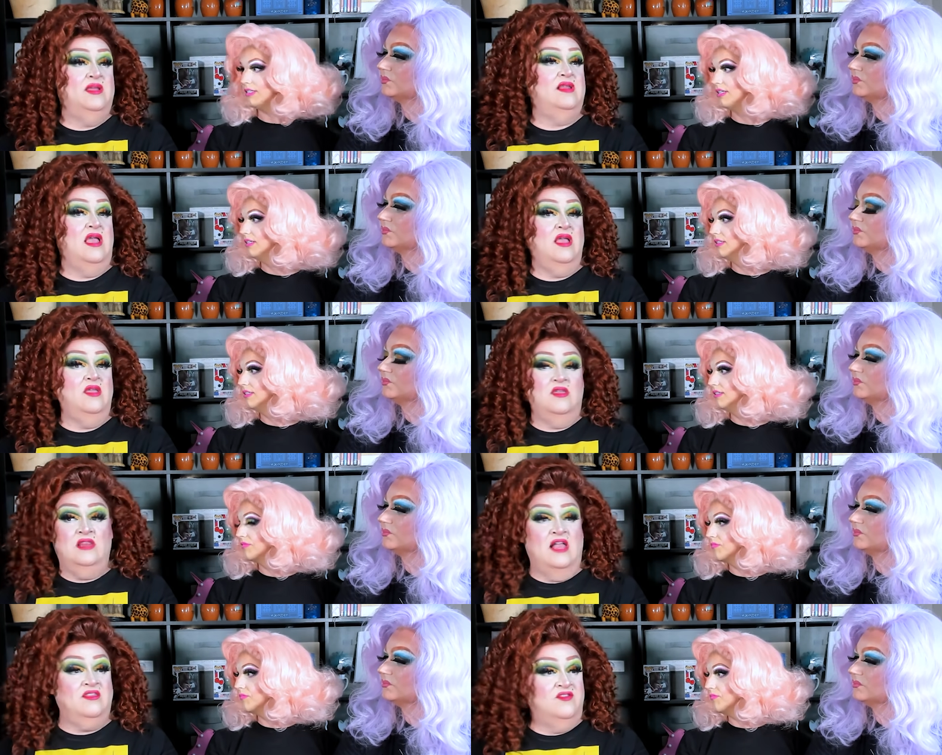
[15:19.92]
Speaker 1: but
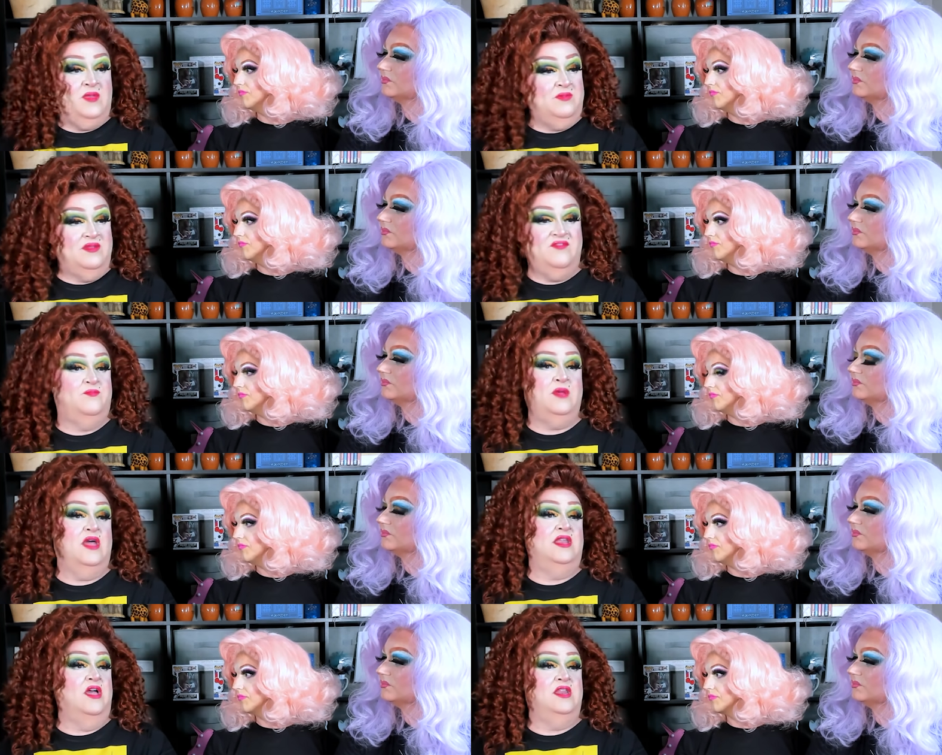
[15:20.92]
lots of people have
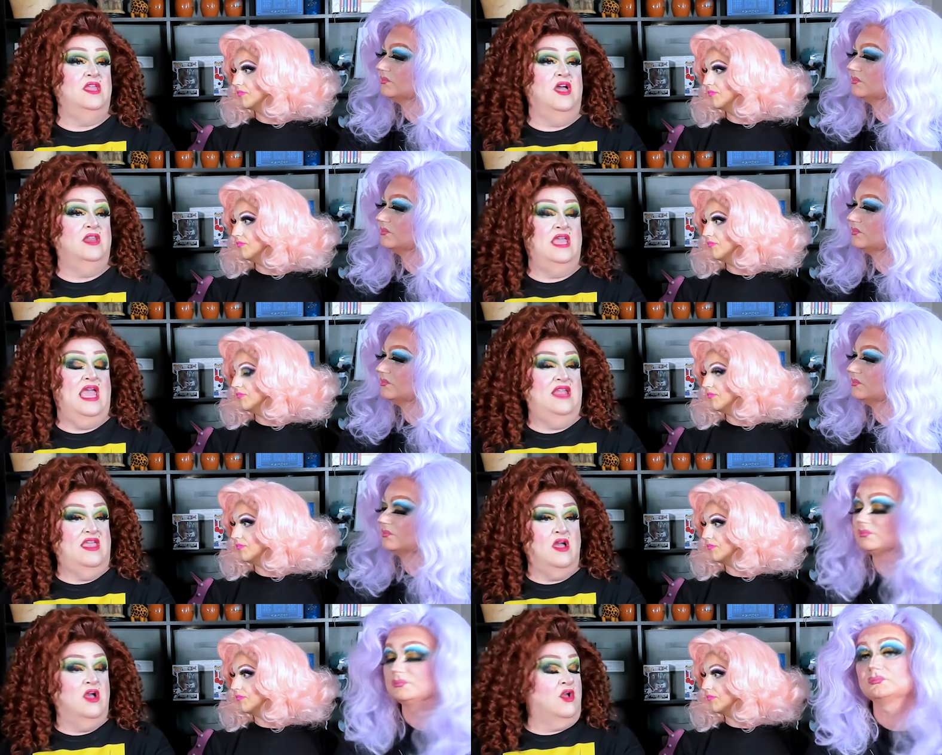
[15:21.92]
body yada yada,
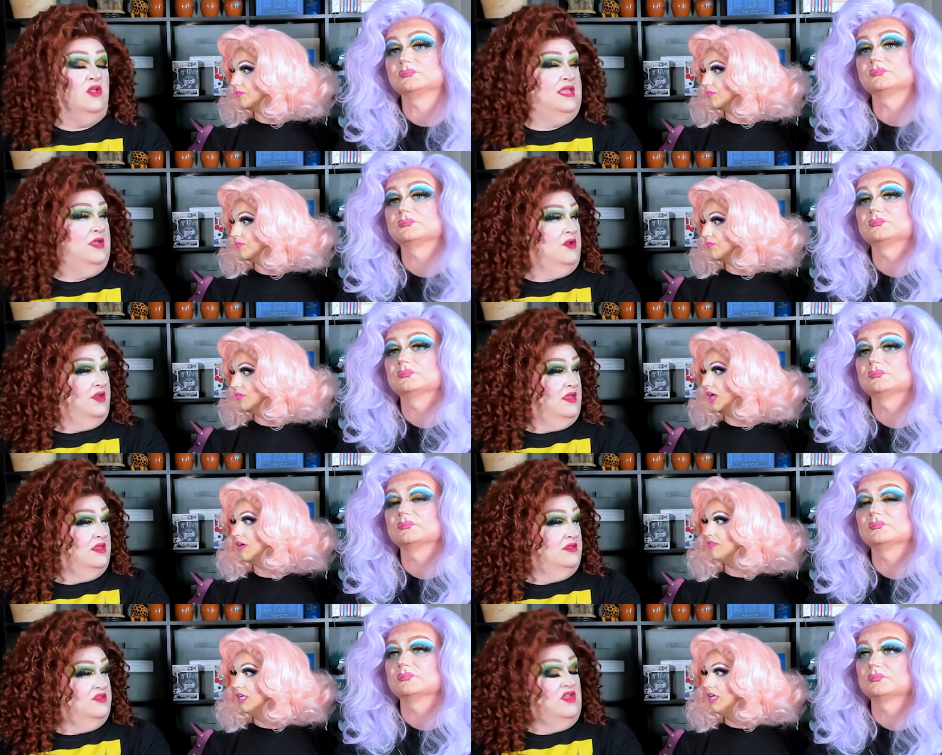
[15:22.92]
and they got called out on.
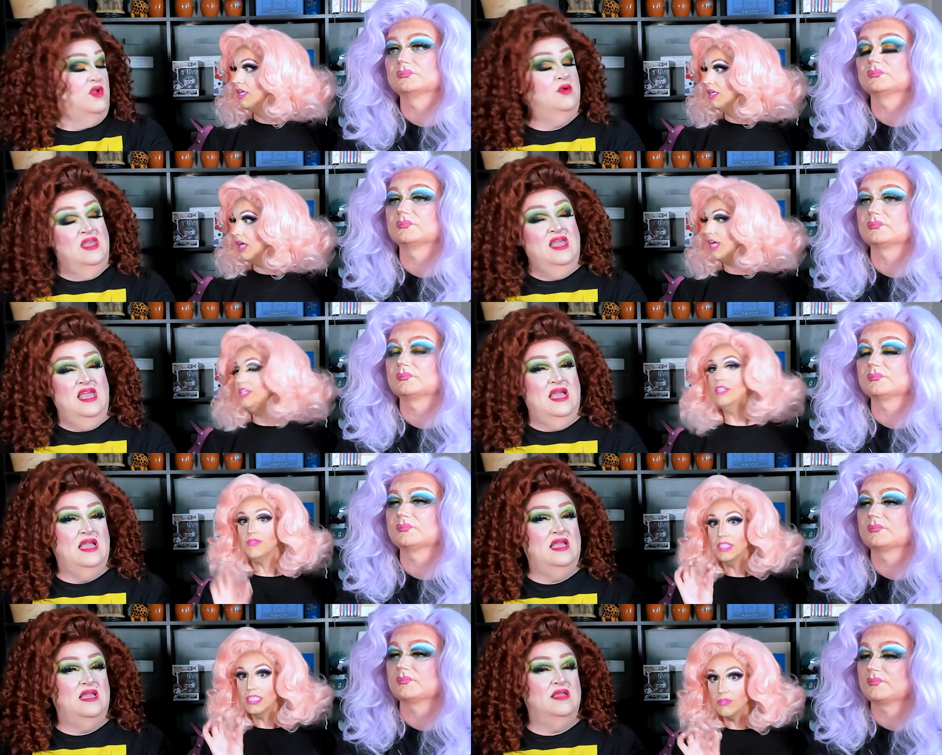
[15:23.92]
Yeah. It. So I
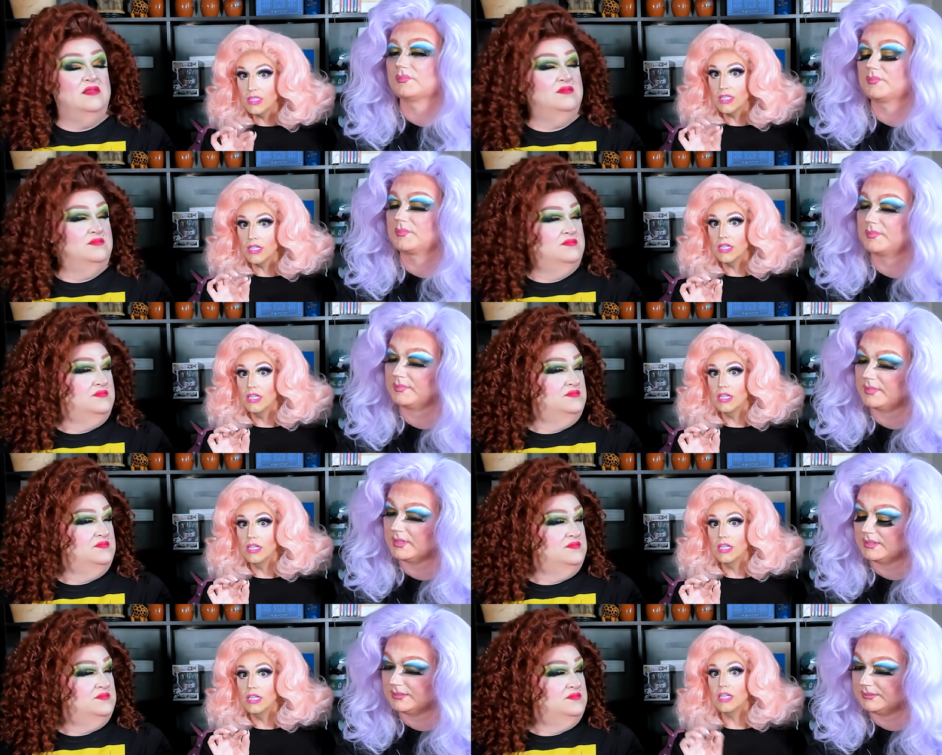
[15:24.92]
just felt there was like
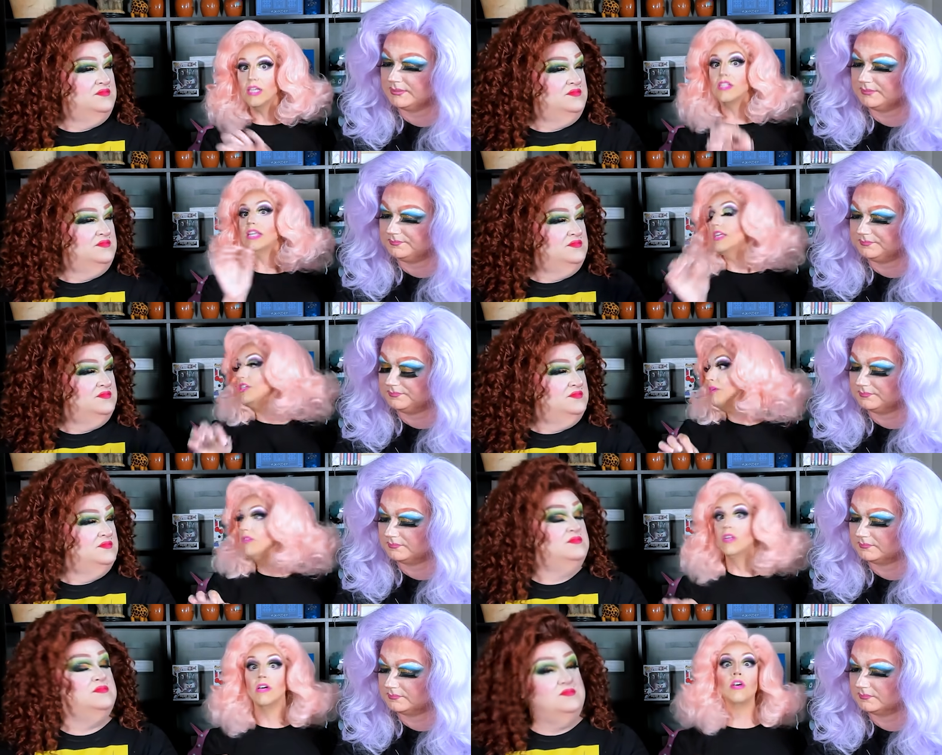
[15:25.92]
Speaker 2: like a snatch
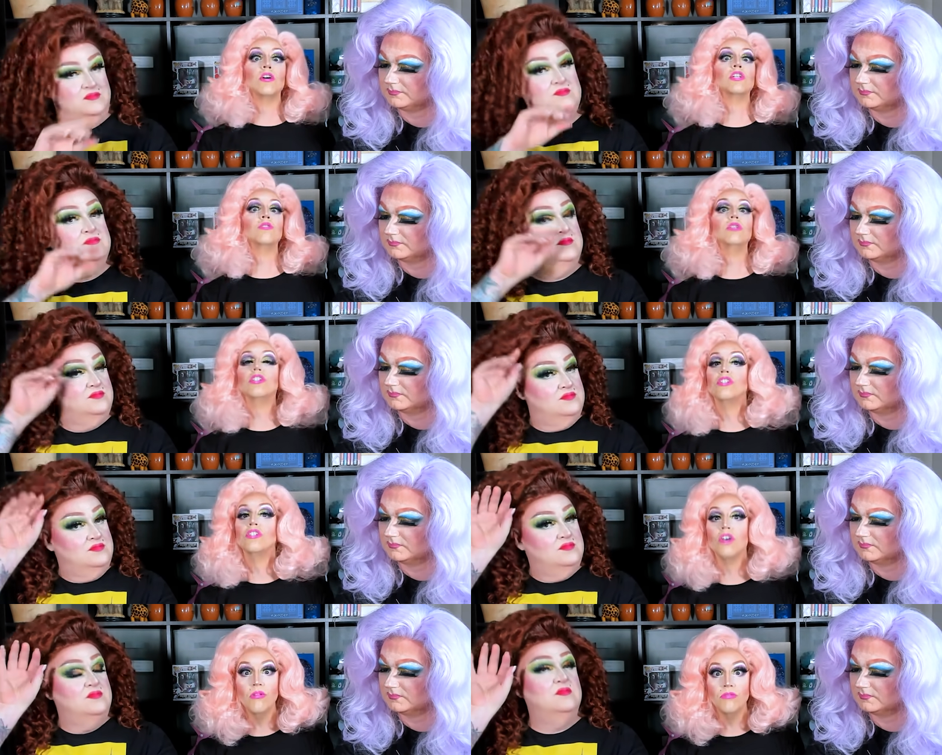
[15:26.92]
game of love. I thought she was
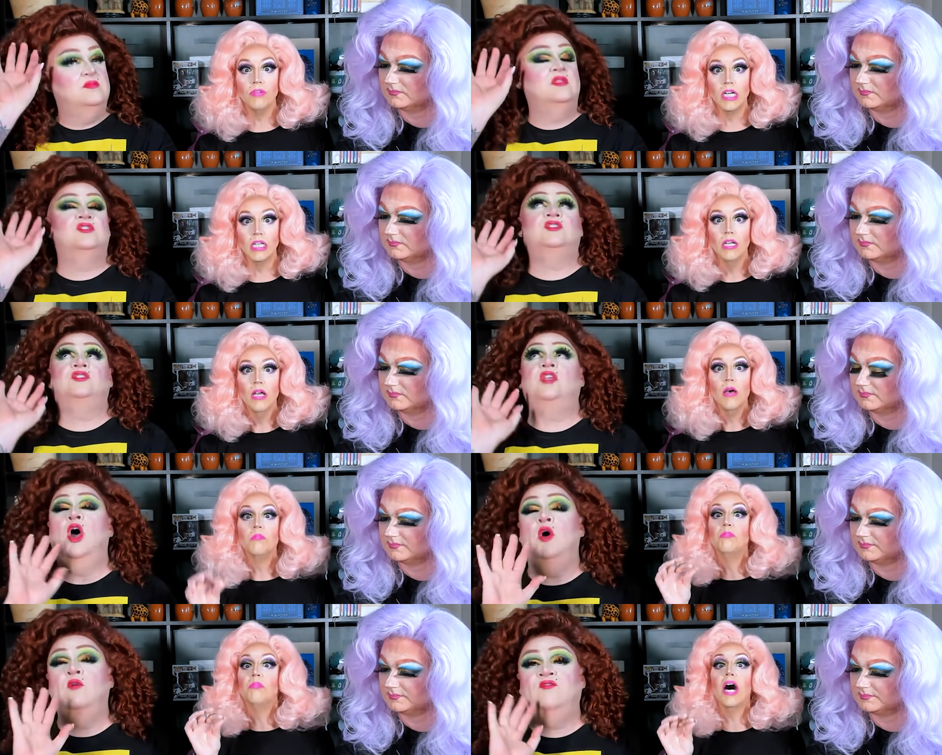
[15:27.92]
so funny.
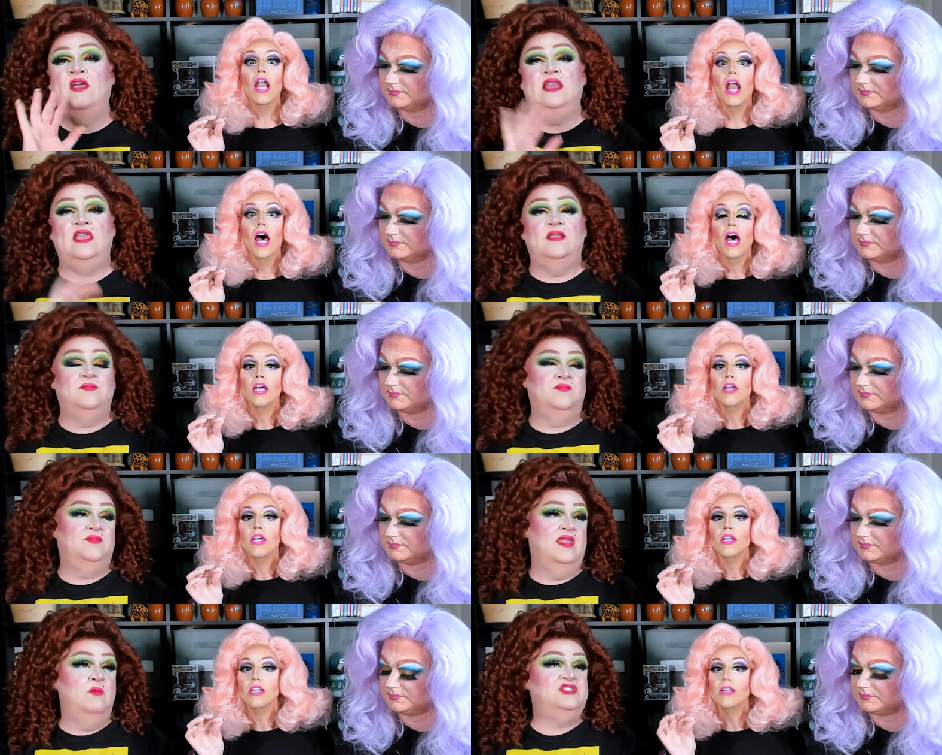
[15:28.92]
So but funny.
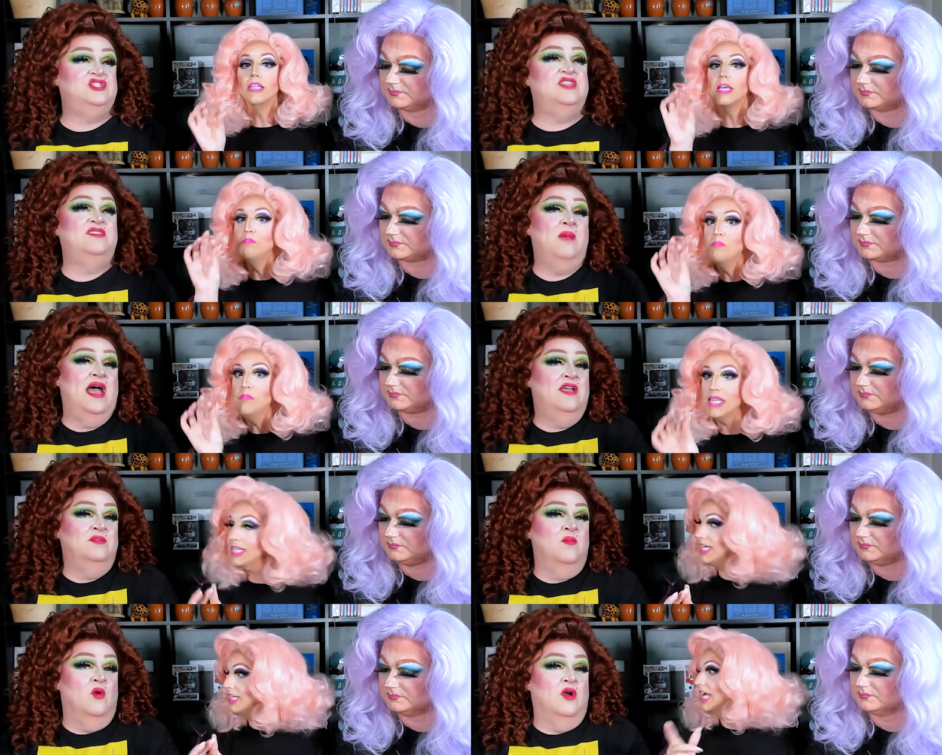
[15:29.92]
I wish she'd like
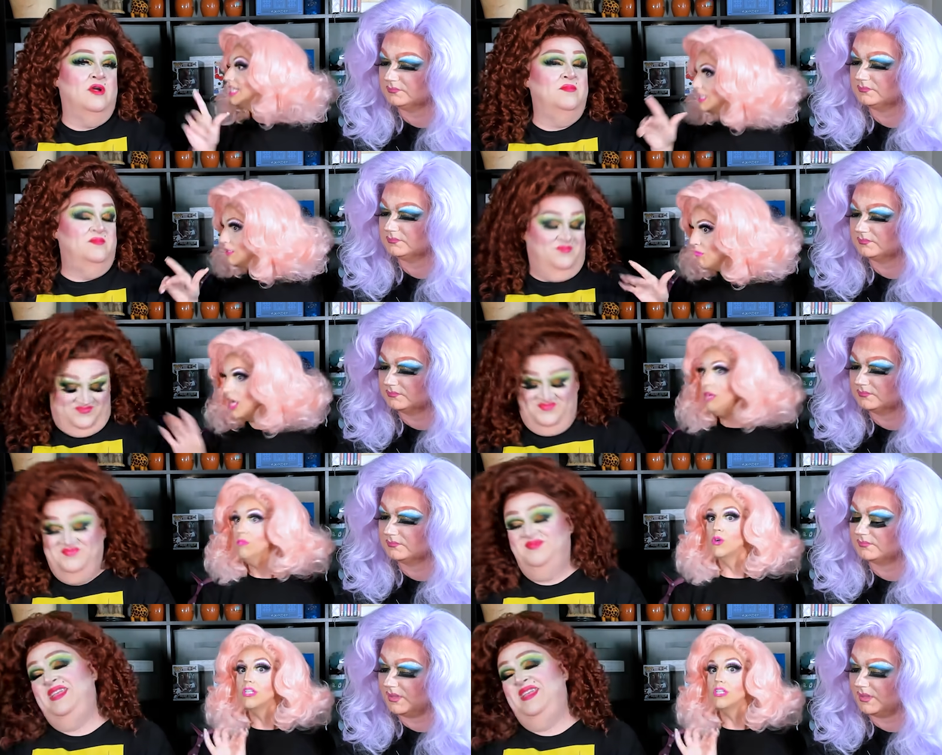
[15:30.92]
smiled more. A, smile more.